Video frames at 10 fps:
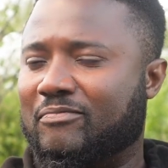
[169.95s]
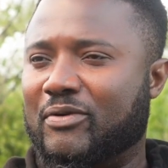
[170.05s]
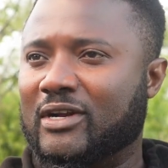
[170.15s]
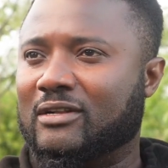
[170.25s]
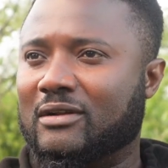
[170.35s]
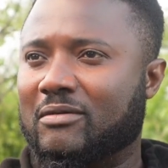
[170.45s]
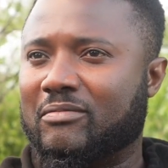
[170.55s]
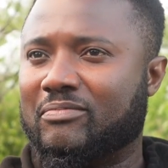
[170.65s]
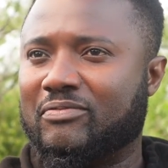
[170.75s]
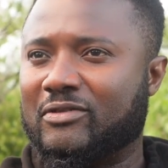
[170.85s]

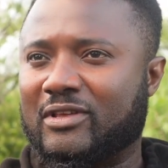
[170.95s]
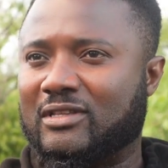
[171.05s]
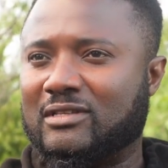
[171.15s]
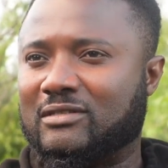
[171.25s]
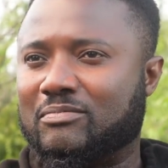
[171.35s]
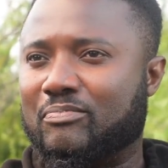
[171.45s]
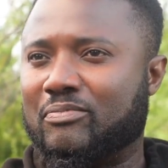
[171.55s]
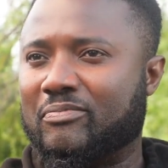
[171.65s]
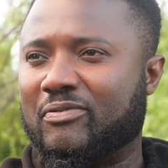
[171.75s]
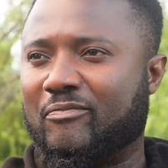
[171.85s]

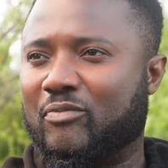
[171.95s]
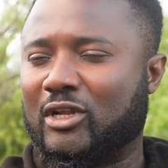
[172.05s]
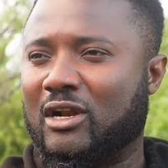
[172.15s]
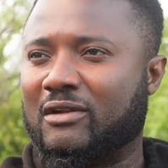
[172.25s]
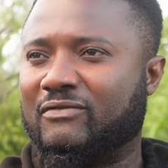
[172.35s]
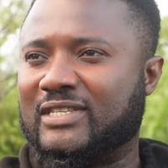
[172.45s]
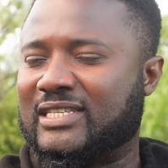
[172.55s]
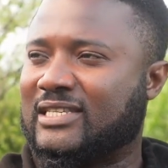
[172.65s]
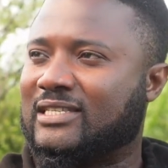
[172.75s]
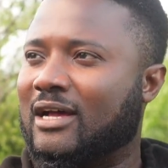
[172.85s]
brought a lot of
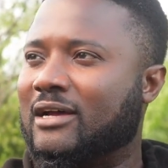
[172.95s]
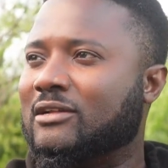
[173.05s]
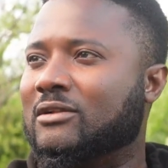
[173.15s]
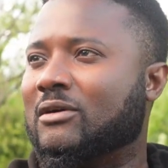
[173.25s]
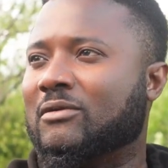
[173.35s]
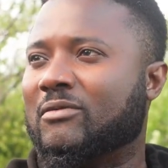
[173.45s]
disaster in